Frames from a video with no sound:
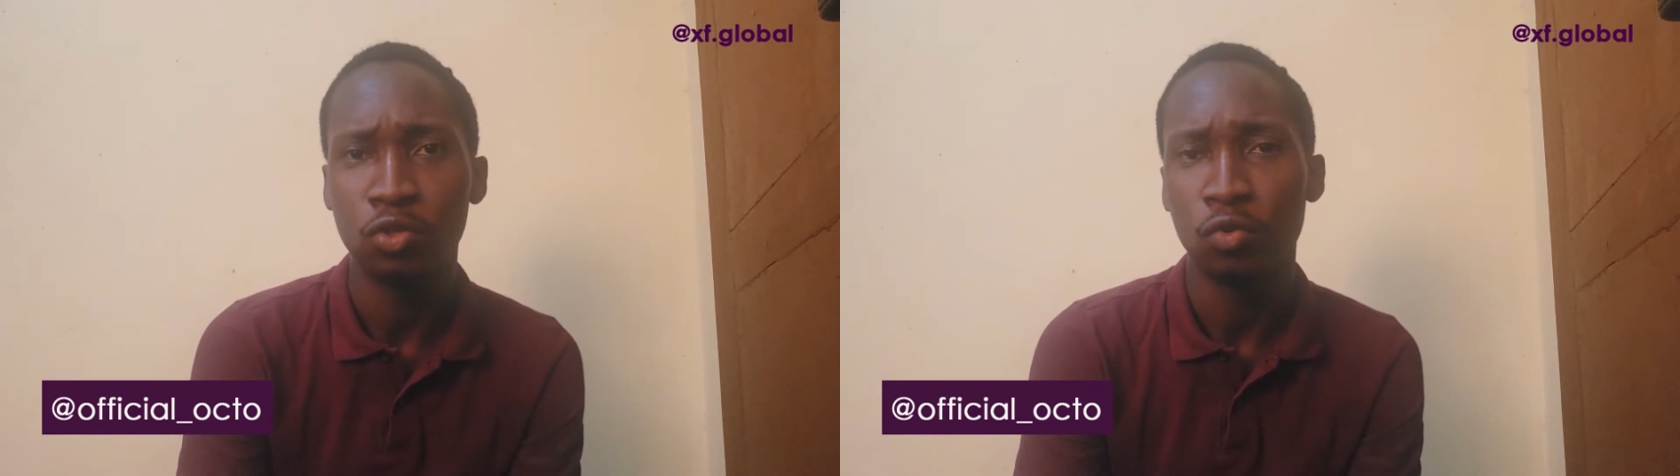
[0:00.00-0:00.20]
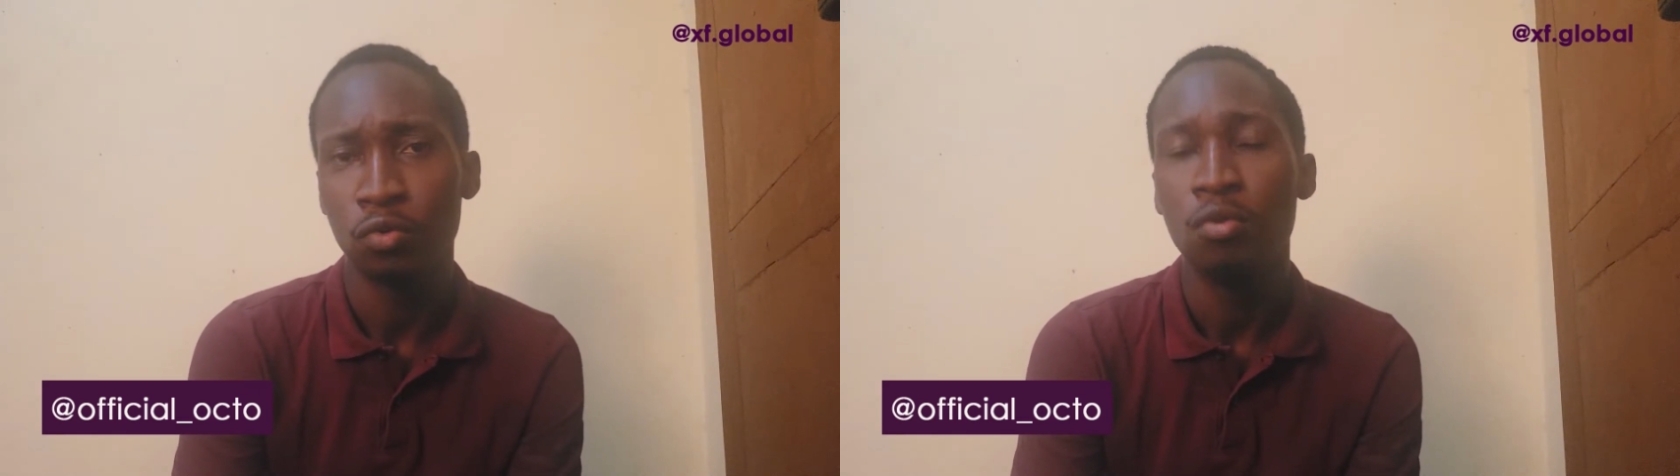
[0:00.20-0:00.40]

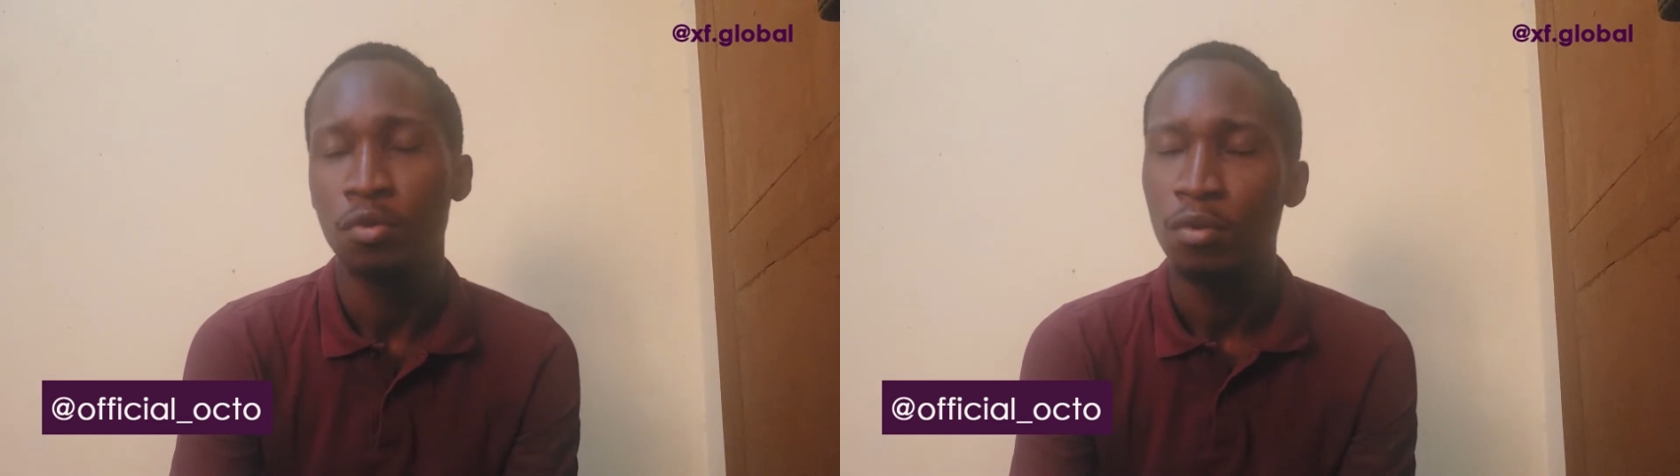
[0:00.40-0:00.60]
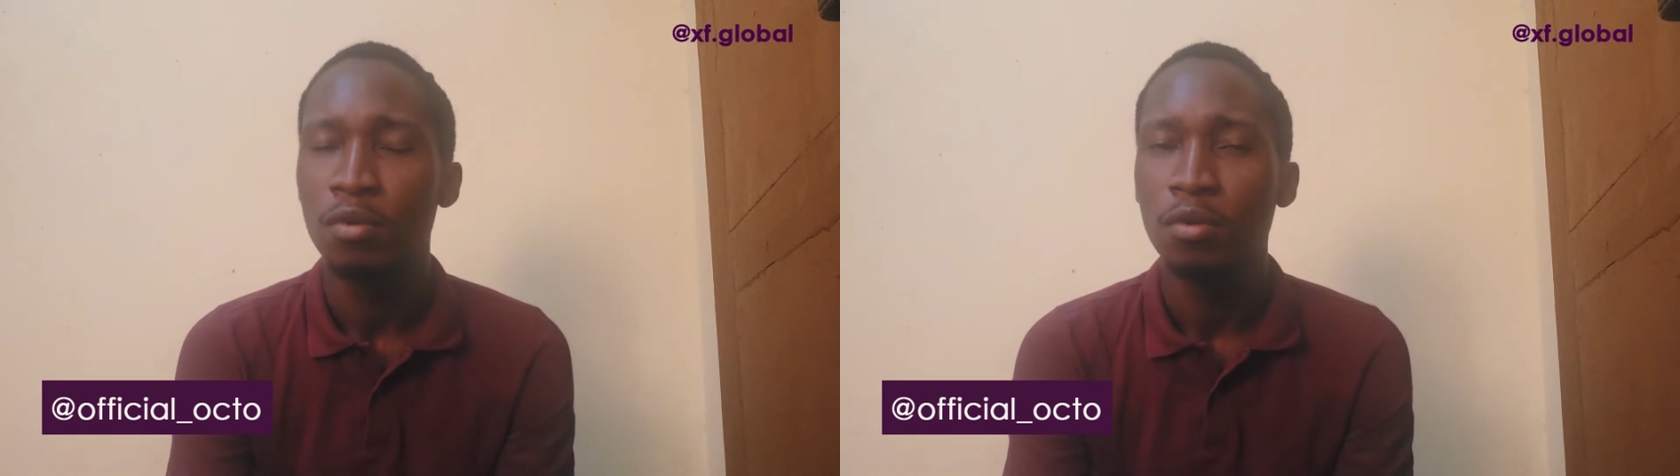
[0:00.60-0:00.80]
So
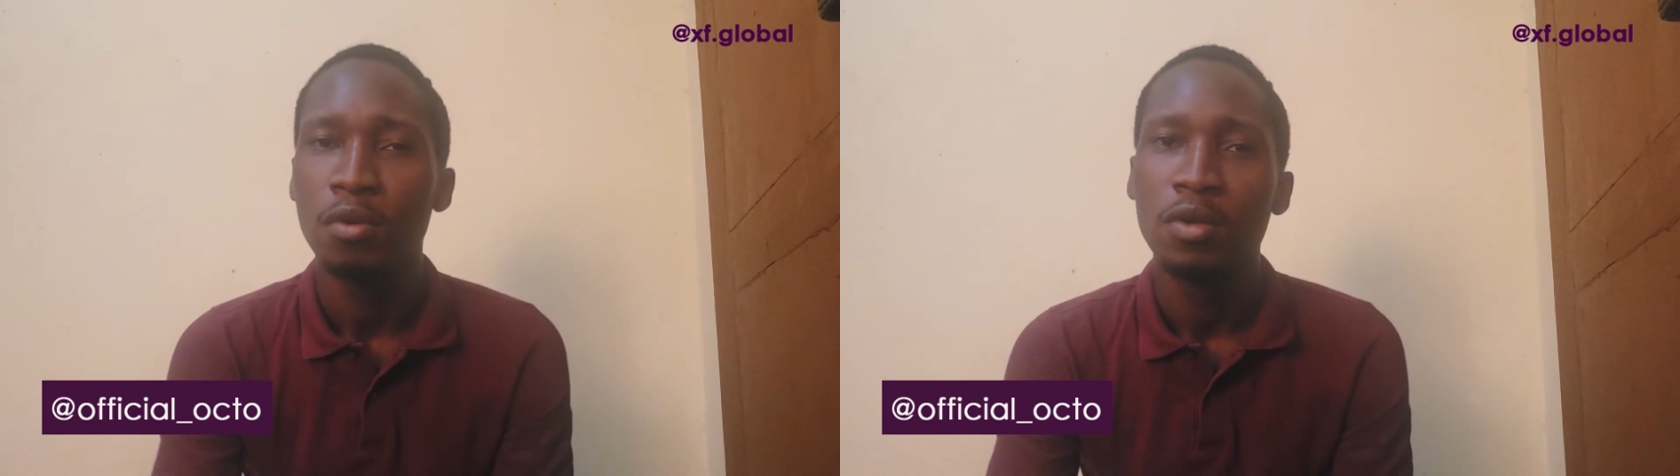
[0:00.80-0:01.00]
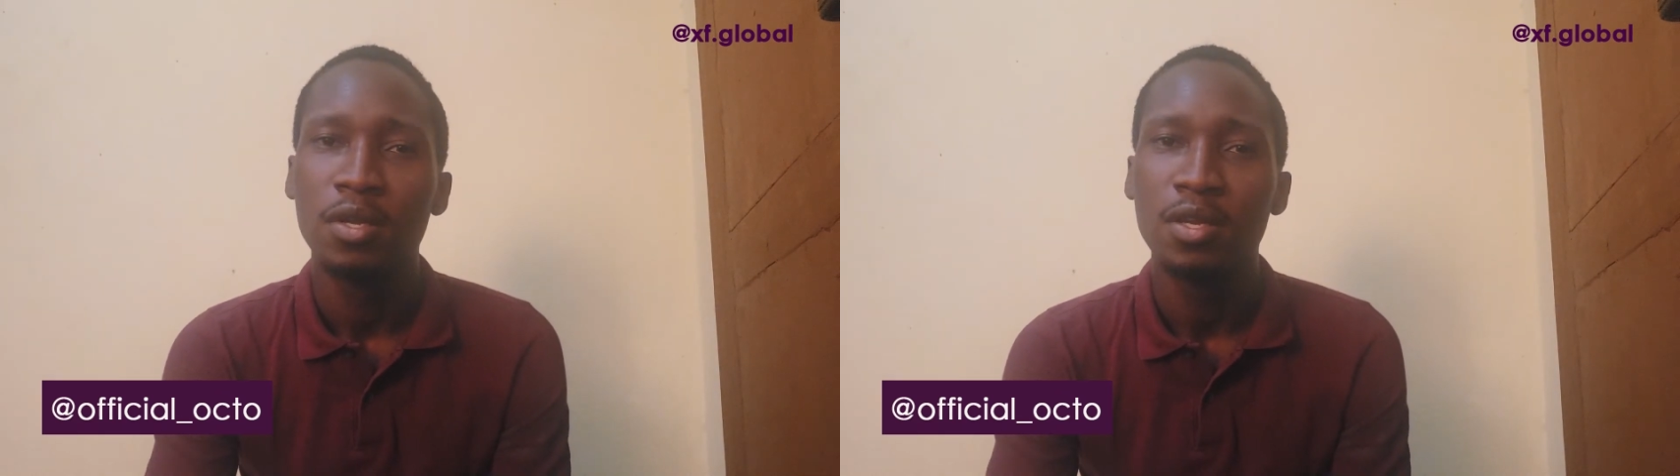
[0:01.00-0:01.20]

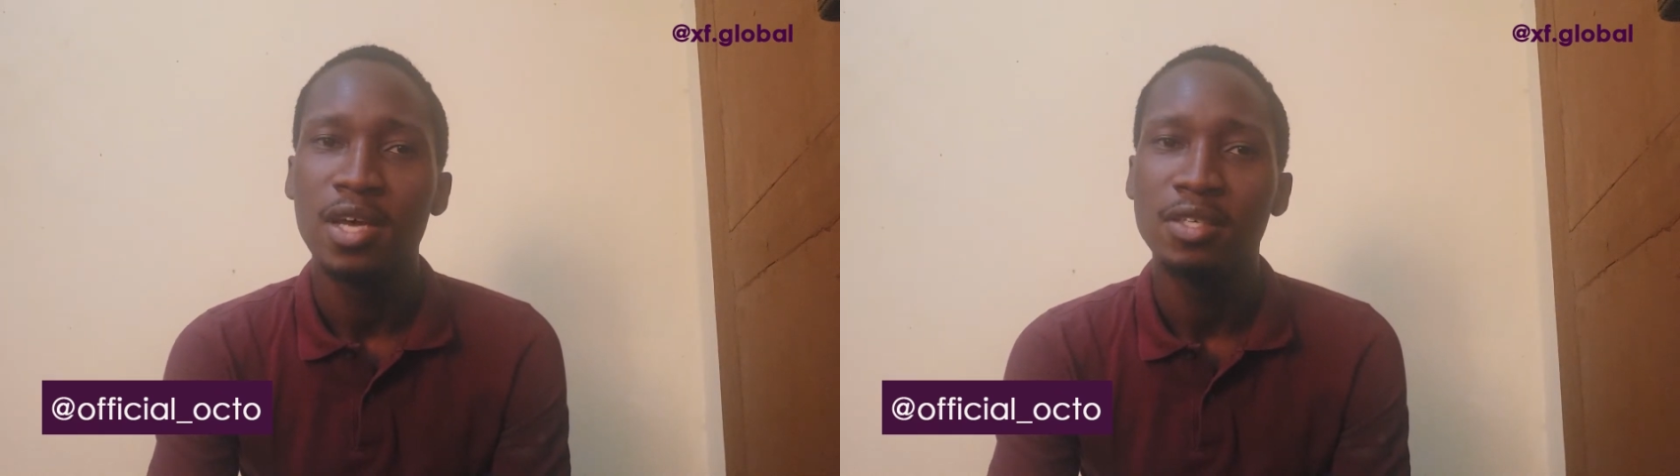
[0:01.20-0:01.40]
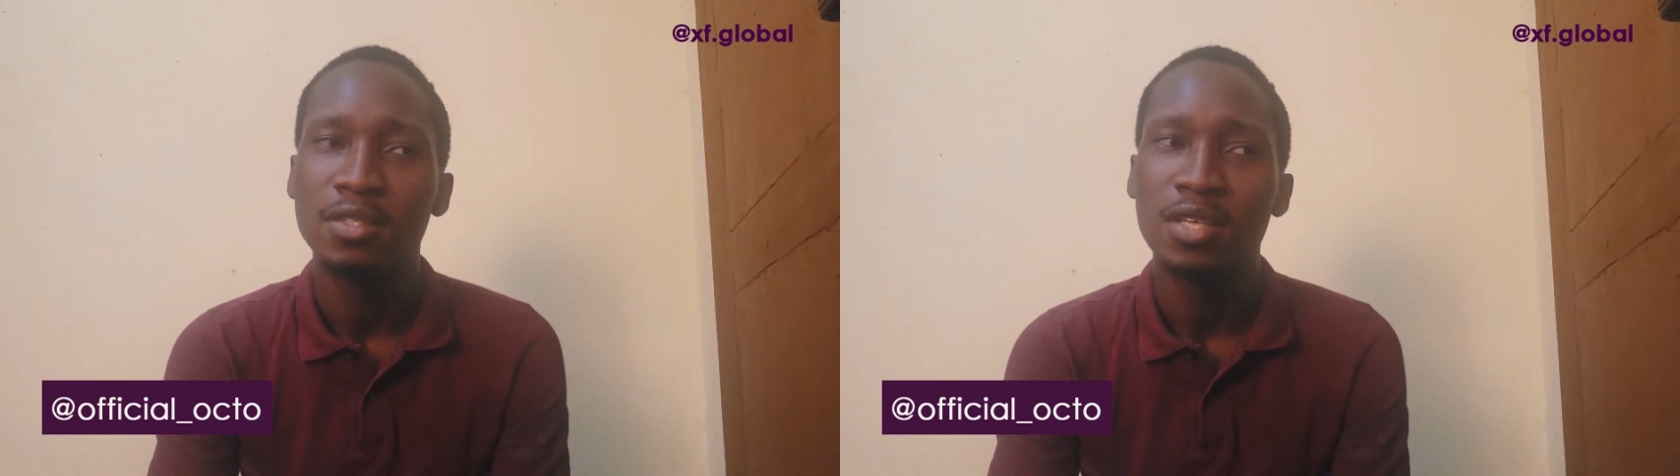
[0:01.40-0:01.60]

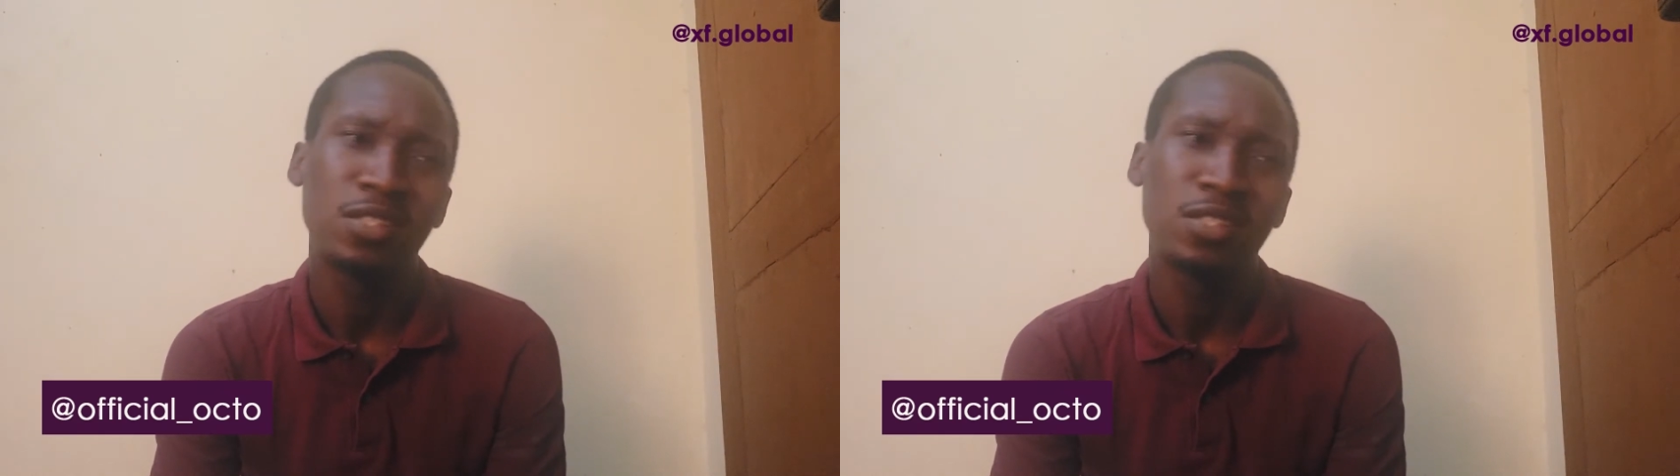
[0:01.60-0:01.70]
that's